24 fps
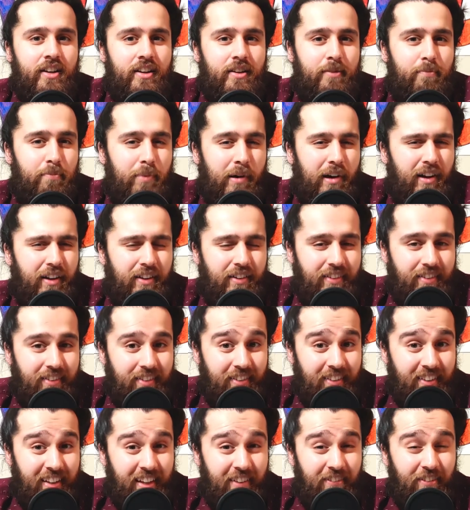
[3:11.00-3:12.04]
But
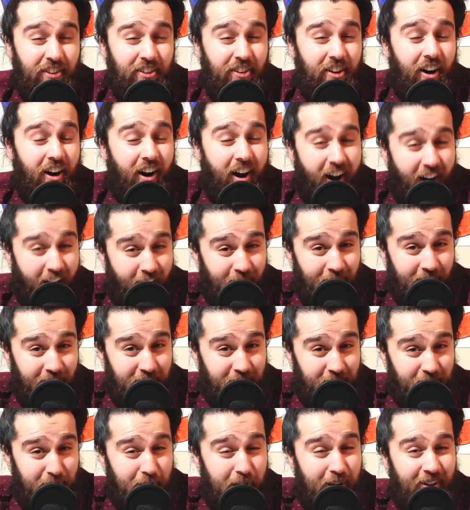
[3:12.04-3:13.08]
even the
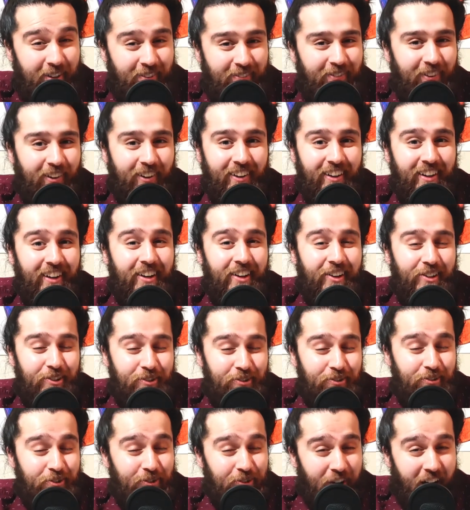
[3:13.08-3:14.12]
Amish, people who
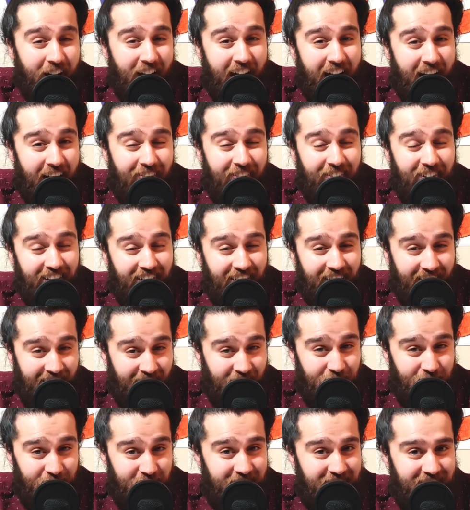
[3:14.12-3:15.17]
do not have
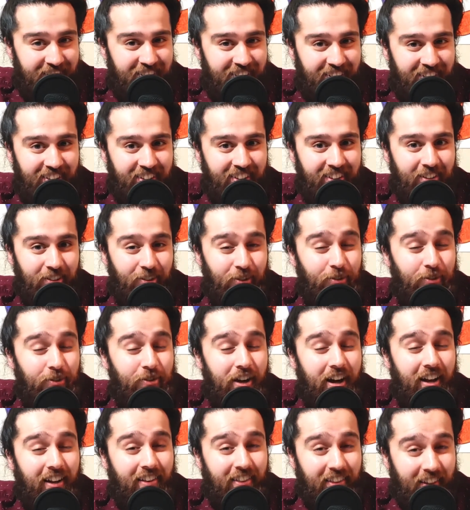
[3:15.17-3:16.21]
electricity, who do
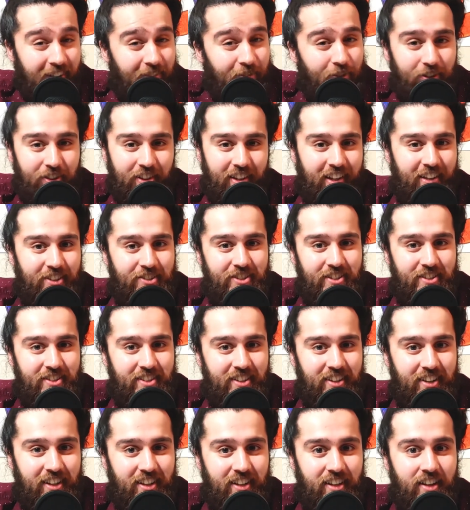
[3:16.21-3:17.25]
not live with
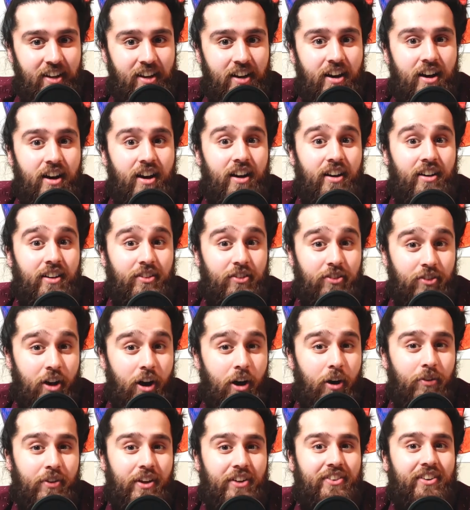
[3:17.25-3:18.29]
electricity,
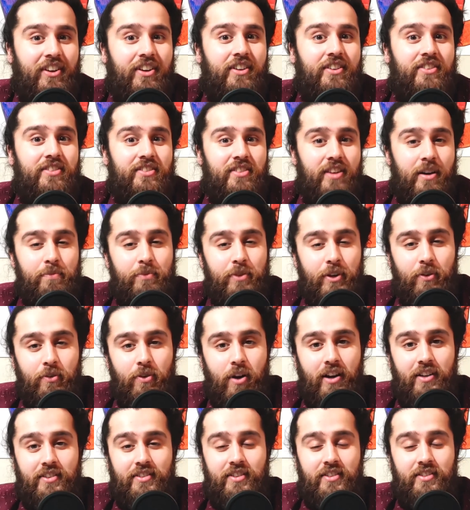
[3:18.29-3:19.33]
know that there is something
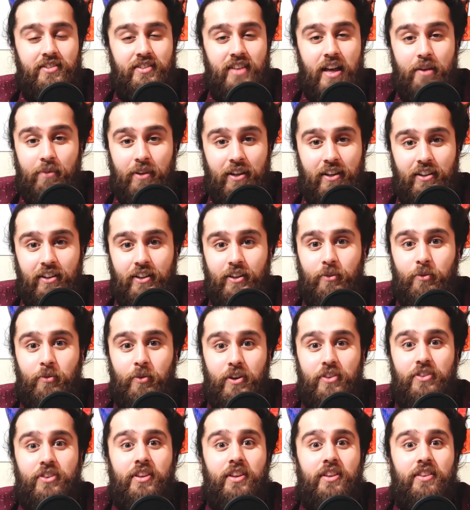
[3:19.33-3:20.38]
wrong systemically
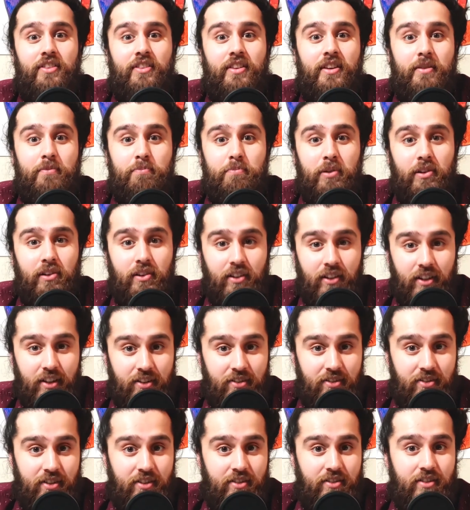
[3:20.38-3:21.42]
with the
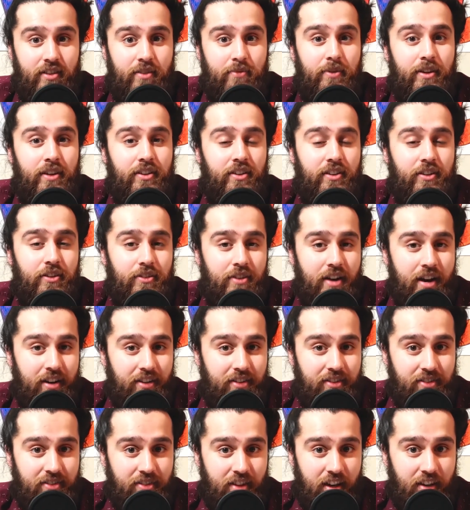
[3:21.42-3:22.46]
police system in the United
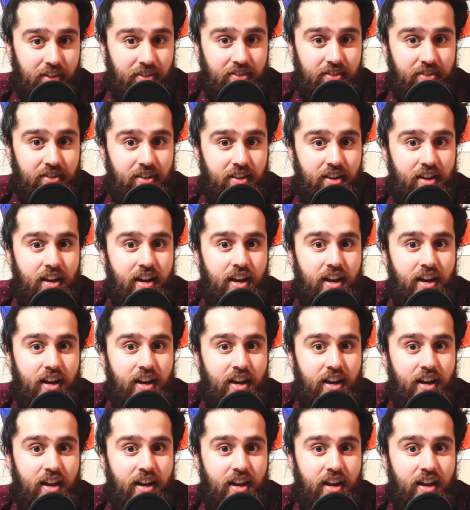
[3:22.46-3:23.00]
States.